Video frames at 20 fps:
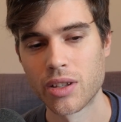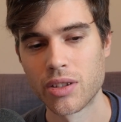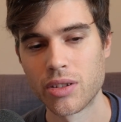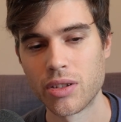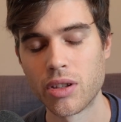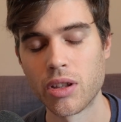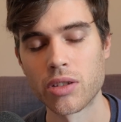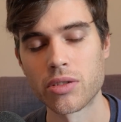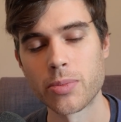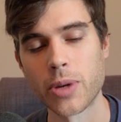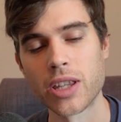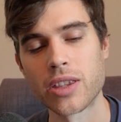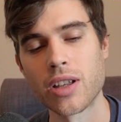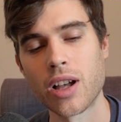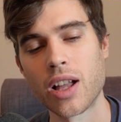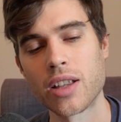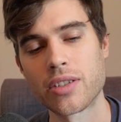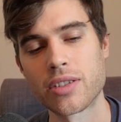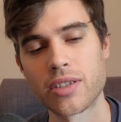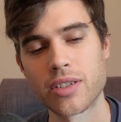those are my
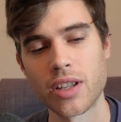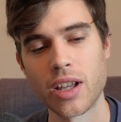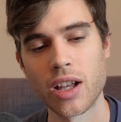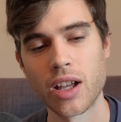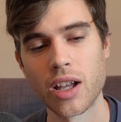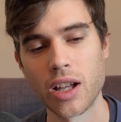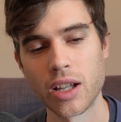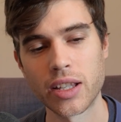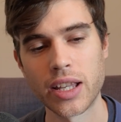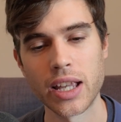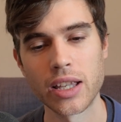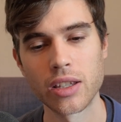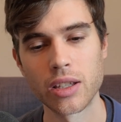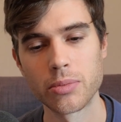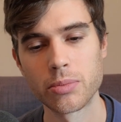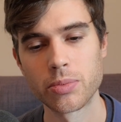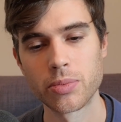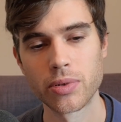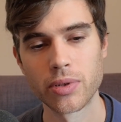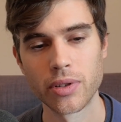thoughts,
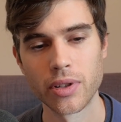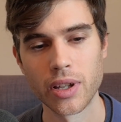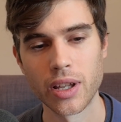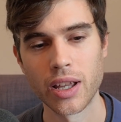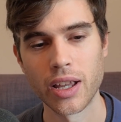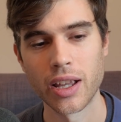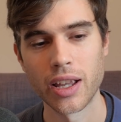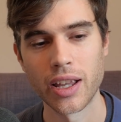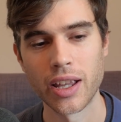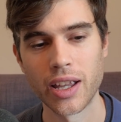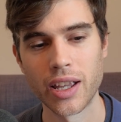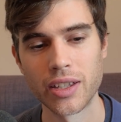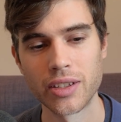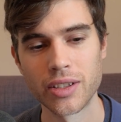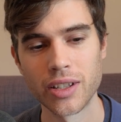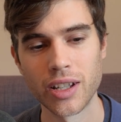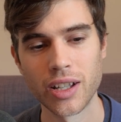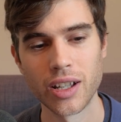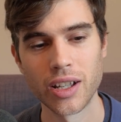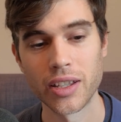Caleb. And
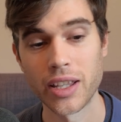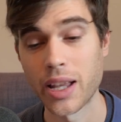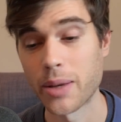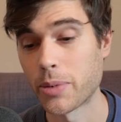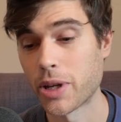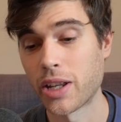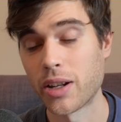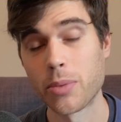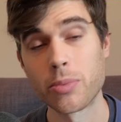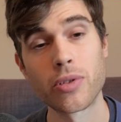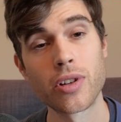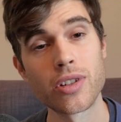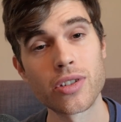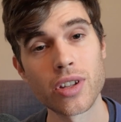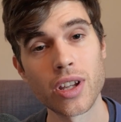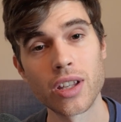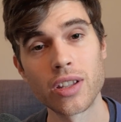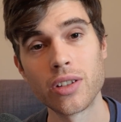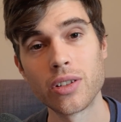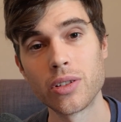yeah, man,
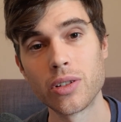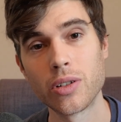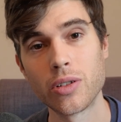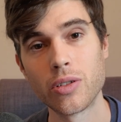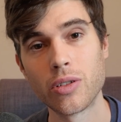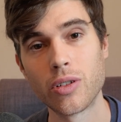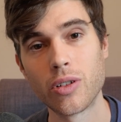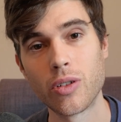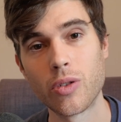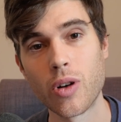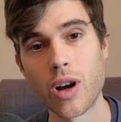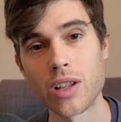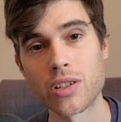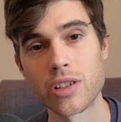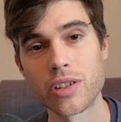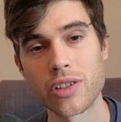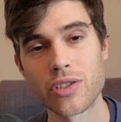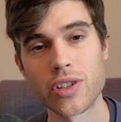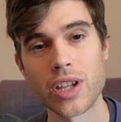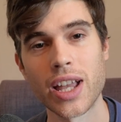appreciate you
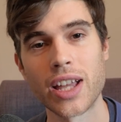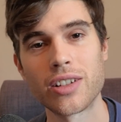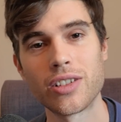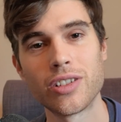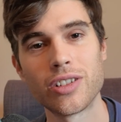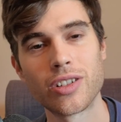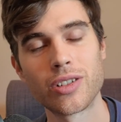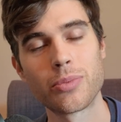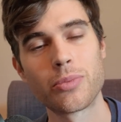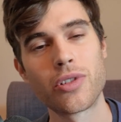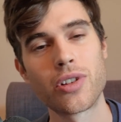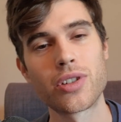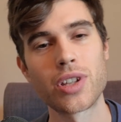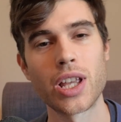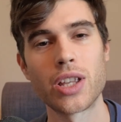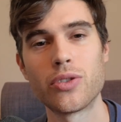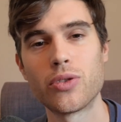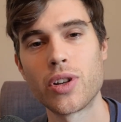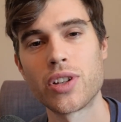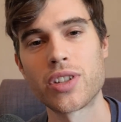watching the channel.
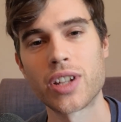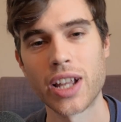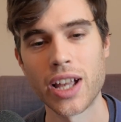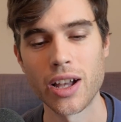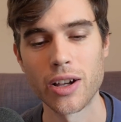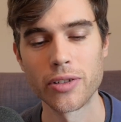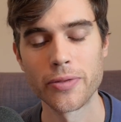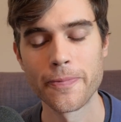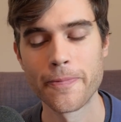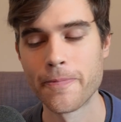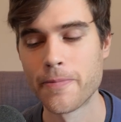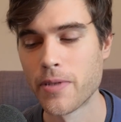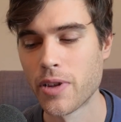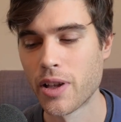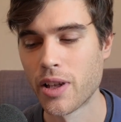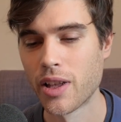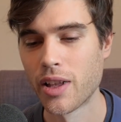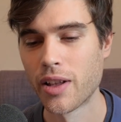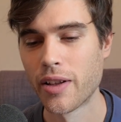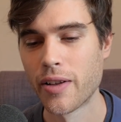Appreciate you reaching out.
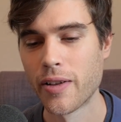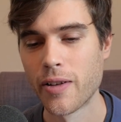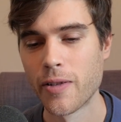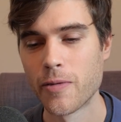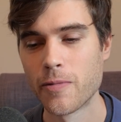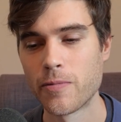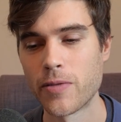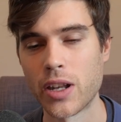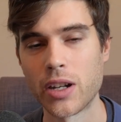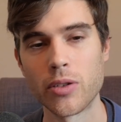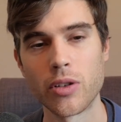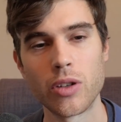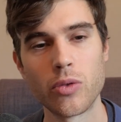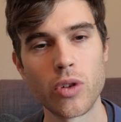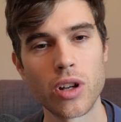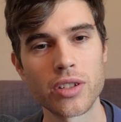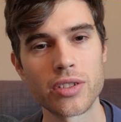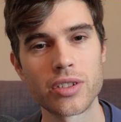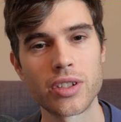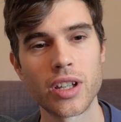If anyone
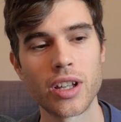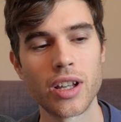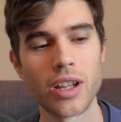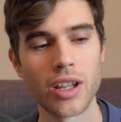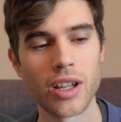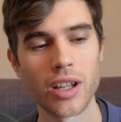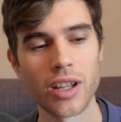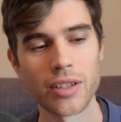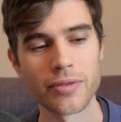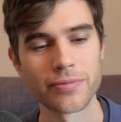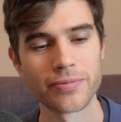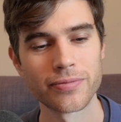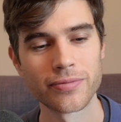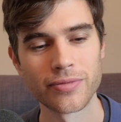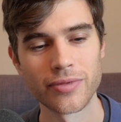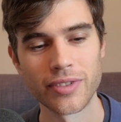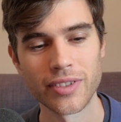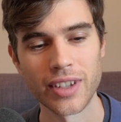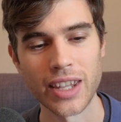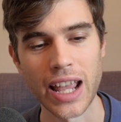wants to
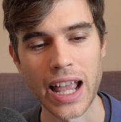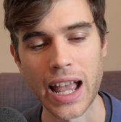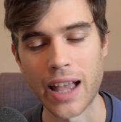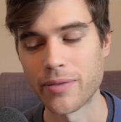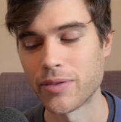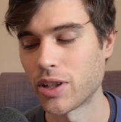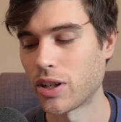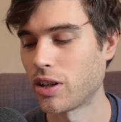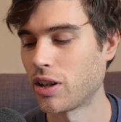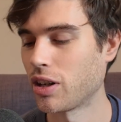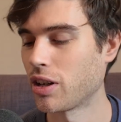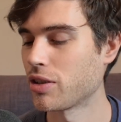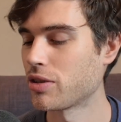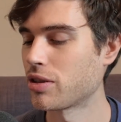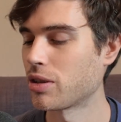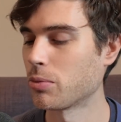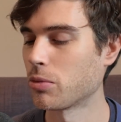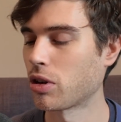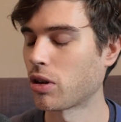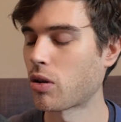have their
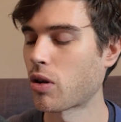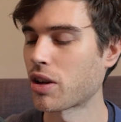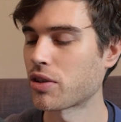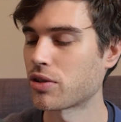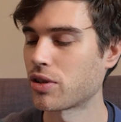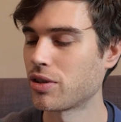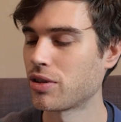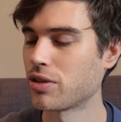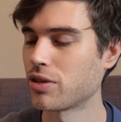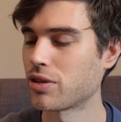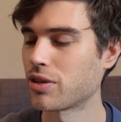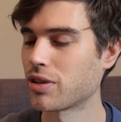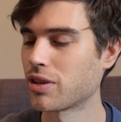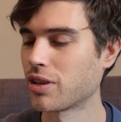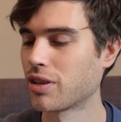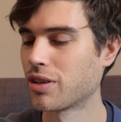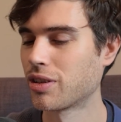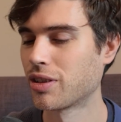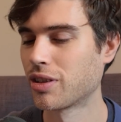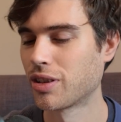similar questions
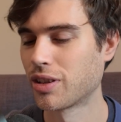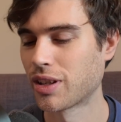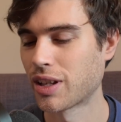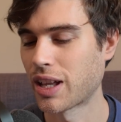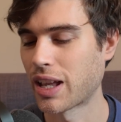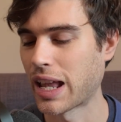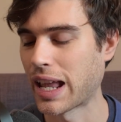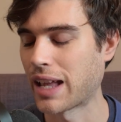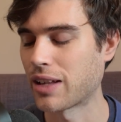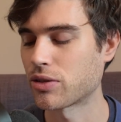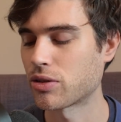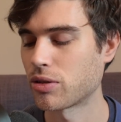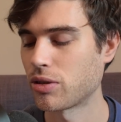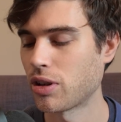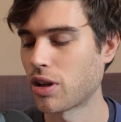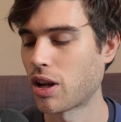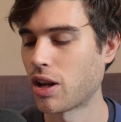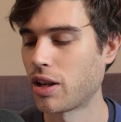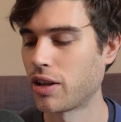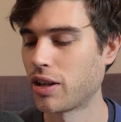
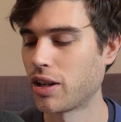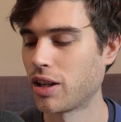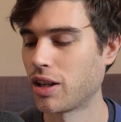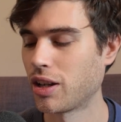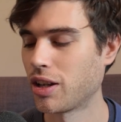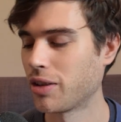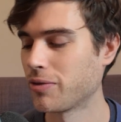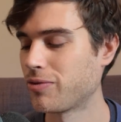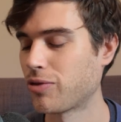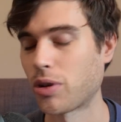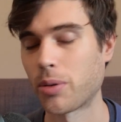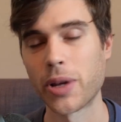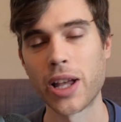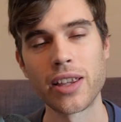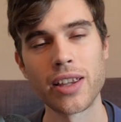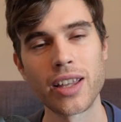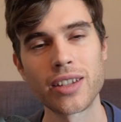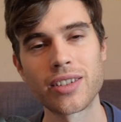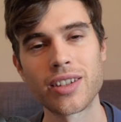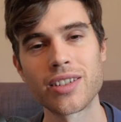answered on a
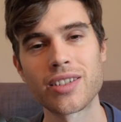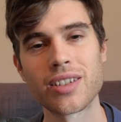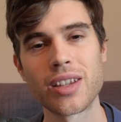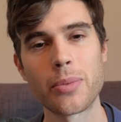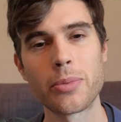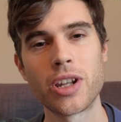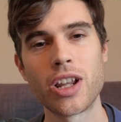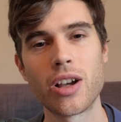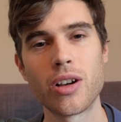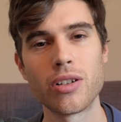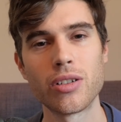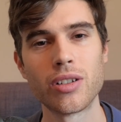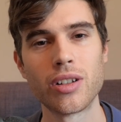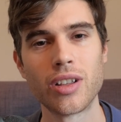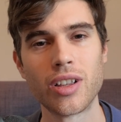format like this, let me know.